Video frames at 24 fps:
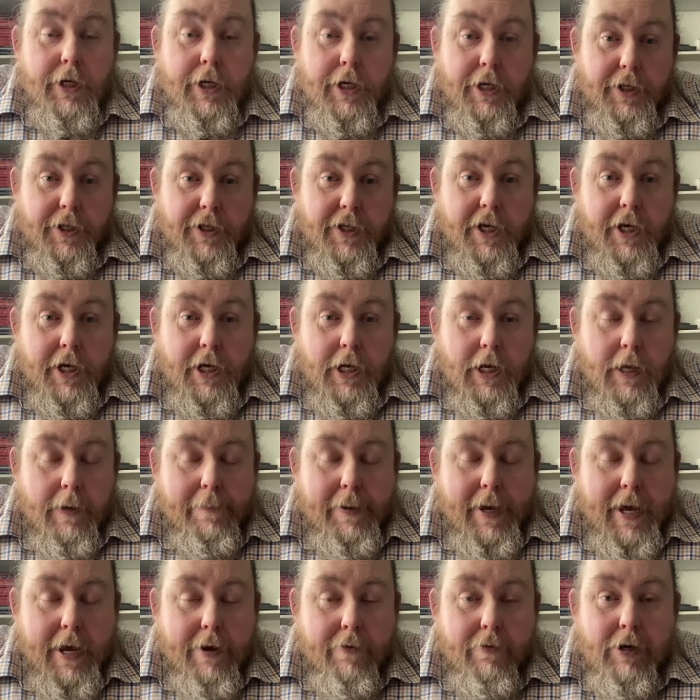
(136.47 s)
in the earlier
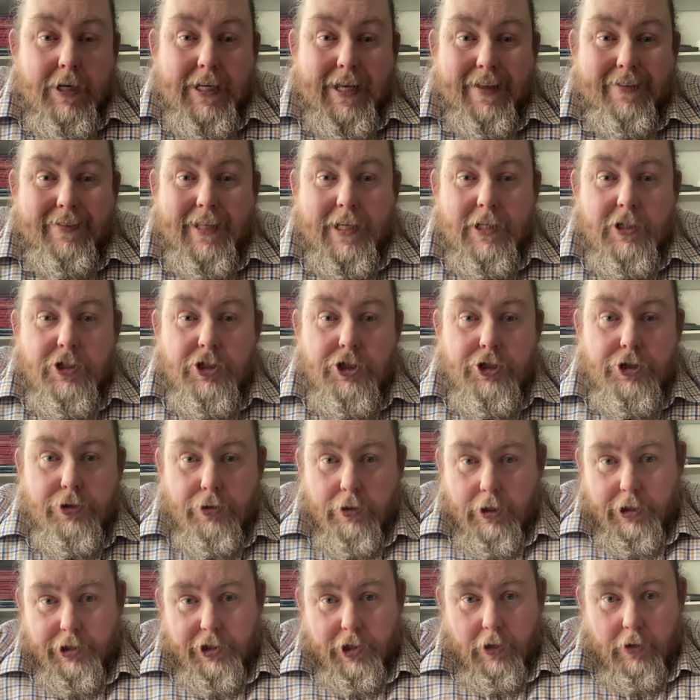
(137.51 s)
period and then
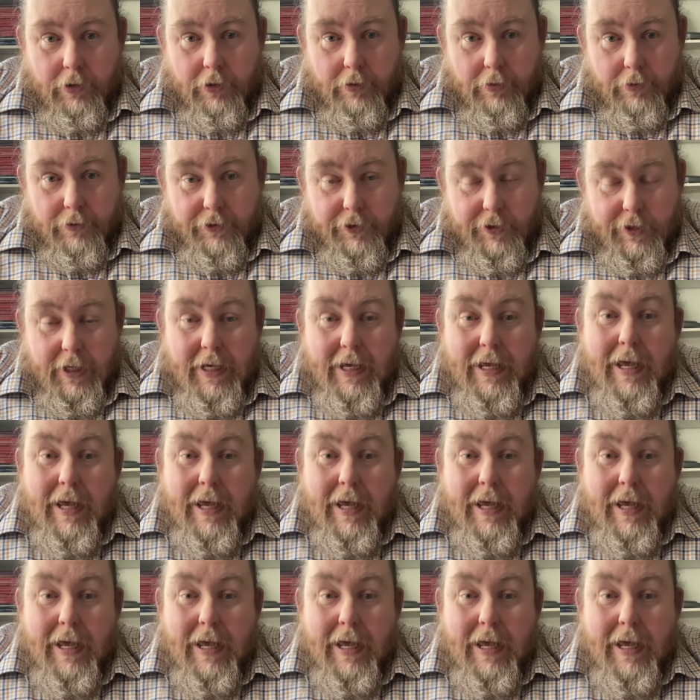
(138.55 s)
sugar tongs,